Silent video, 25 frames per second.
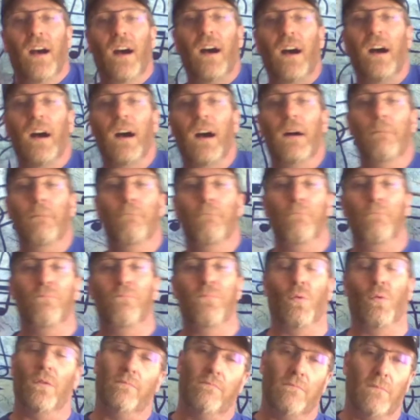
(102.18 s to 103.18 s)
Um,
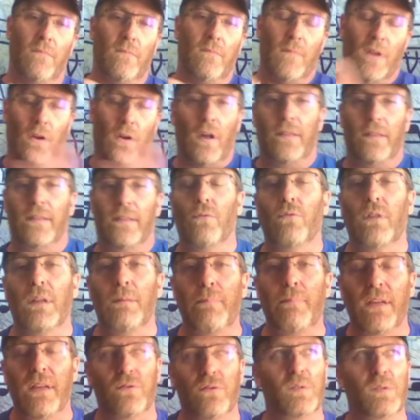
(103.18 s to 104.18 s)
well, they're not the only
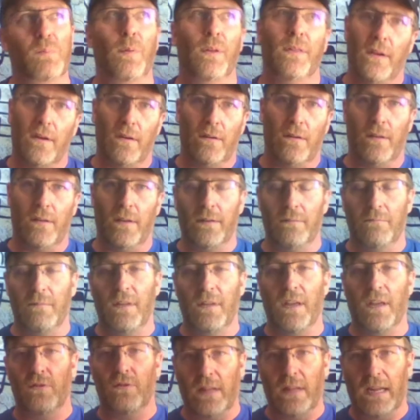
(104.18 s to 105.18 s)
Beatles, but they're the you
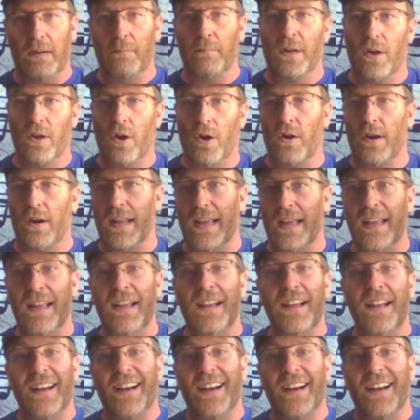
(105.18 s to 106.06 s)
know Lennon McCartney,